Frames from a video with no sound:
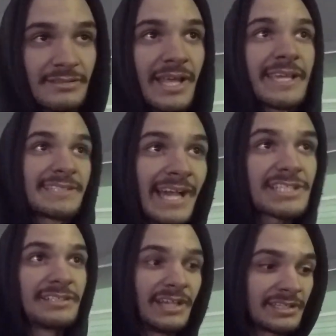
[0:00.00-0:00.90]
Like, it's
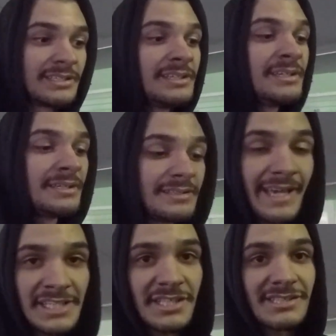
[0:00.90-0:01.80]
actually done.
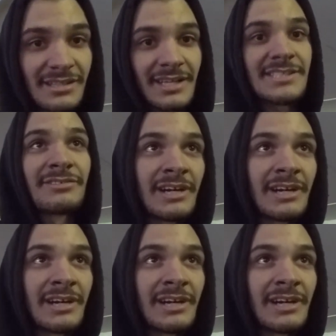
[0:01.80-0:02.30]
The engine starts and